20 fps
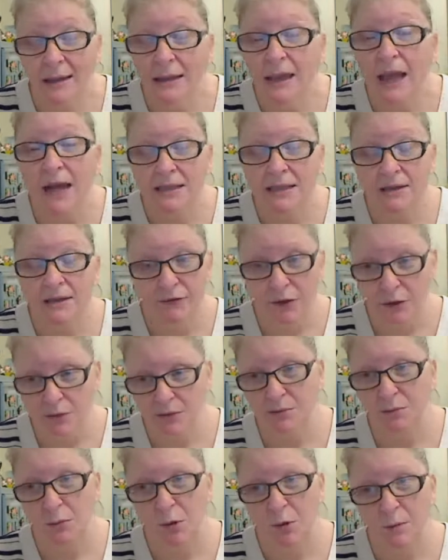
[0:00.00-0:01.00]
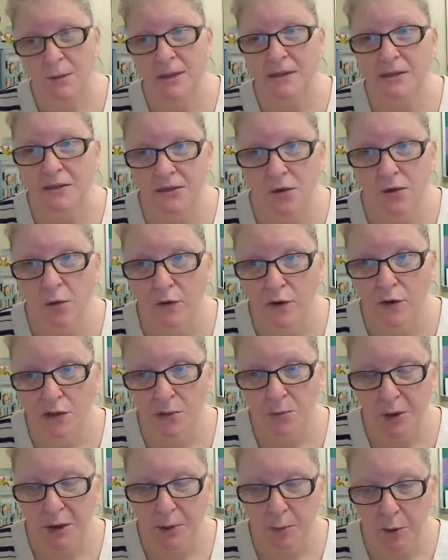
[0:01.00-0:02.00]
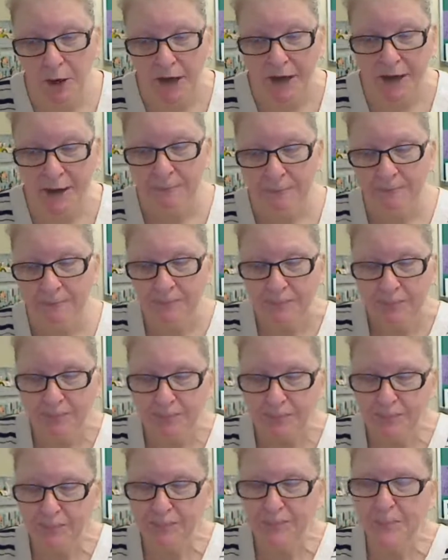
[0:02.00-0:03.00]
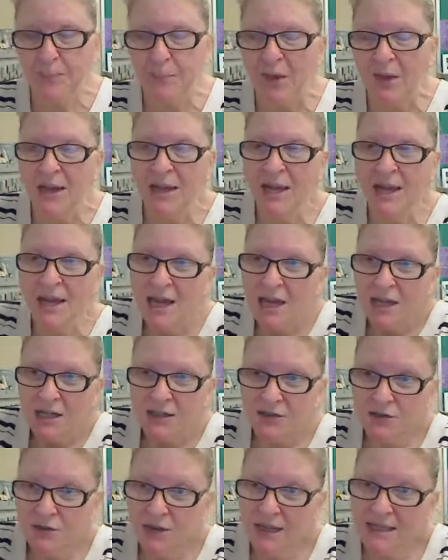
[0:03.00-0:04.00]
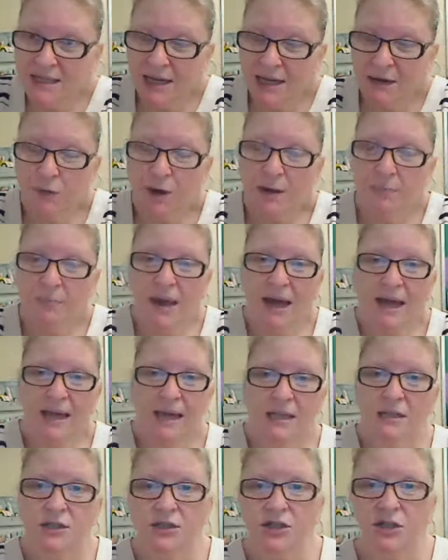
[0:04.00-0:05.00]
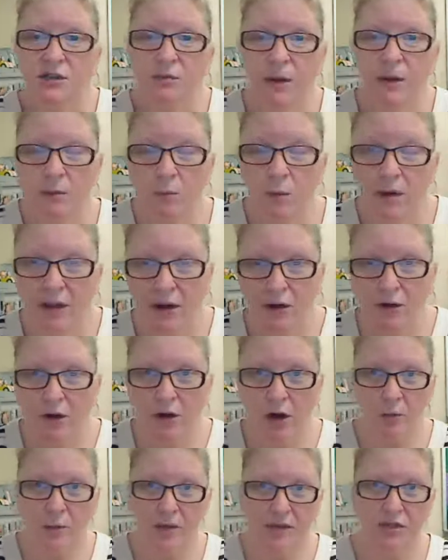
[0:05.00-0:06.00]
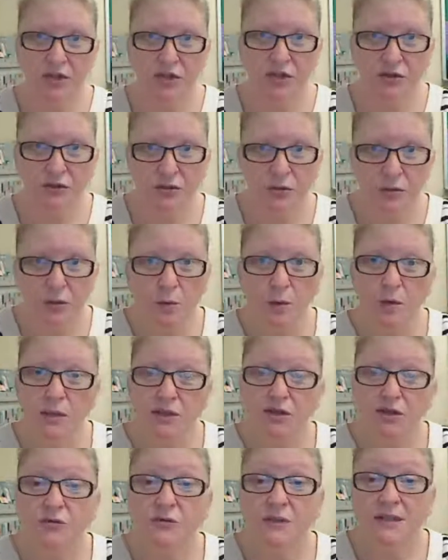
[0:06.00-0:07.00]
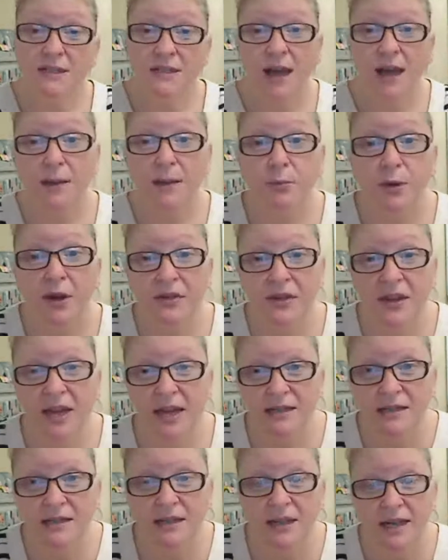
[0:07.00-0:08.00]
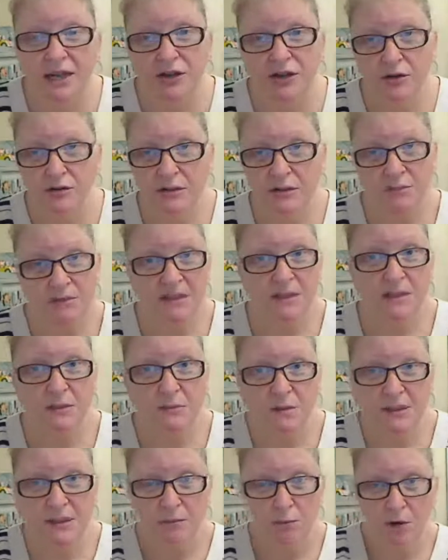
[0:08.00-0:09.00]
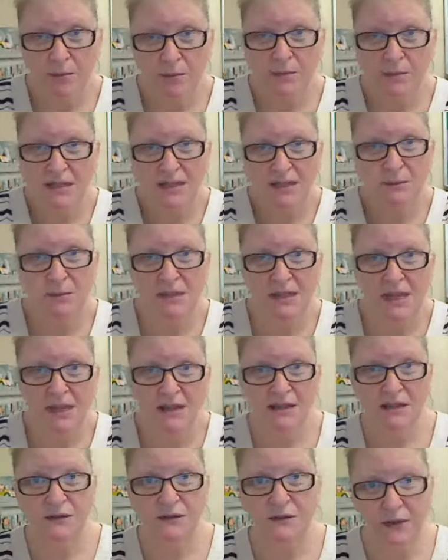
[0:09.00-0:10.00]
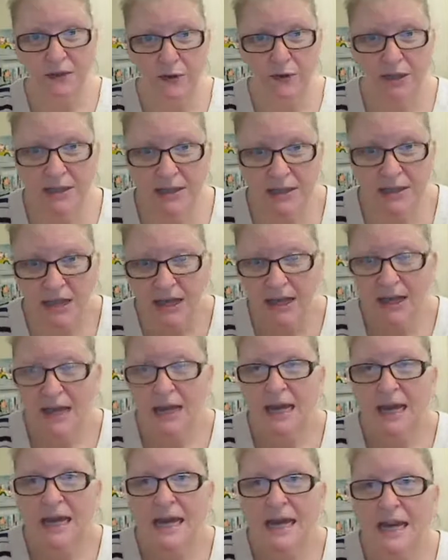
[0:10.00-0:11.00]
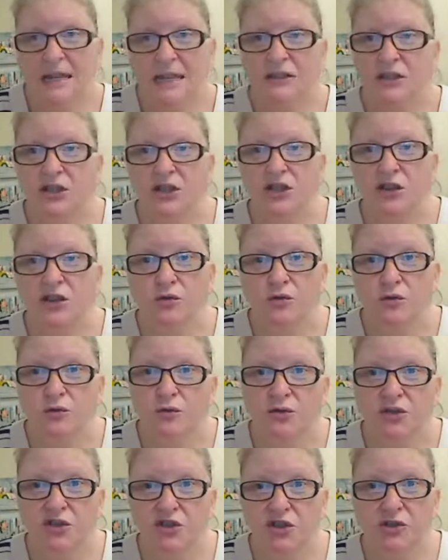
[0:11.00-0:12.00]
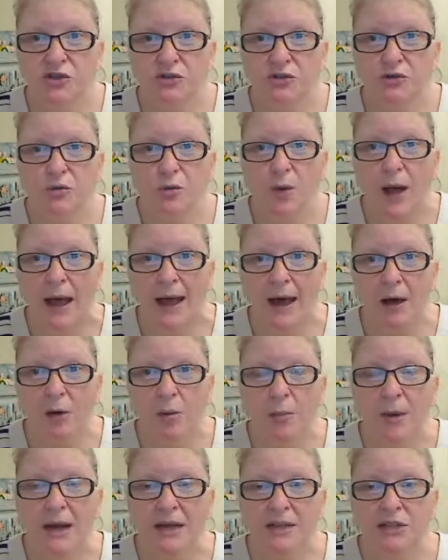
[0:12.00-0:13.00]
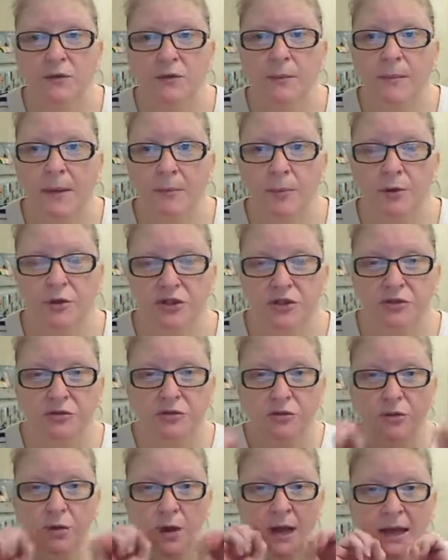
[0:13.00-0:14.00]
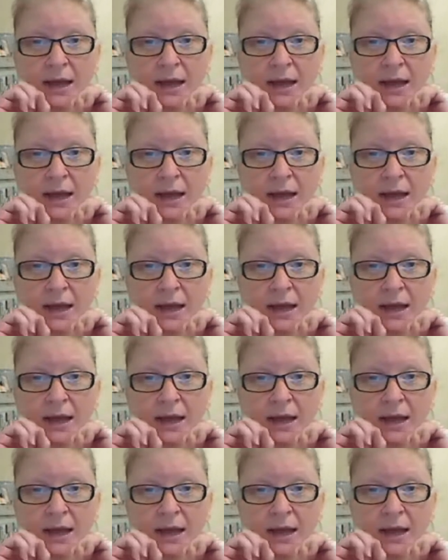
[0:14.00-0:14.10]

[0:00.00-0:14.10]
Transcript: lots of those moments over spring break. So let's get right back into it. We are going to do the sigh breath again today. You know, it's one of Mrs. Macella's favorites. It's used to help us remember to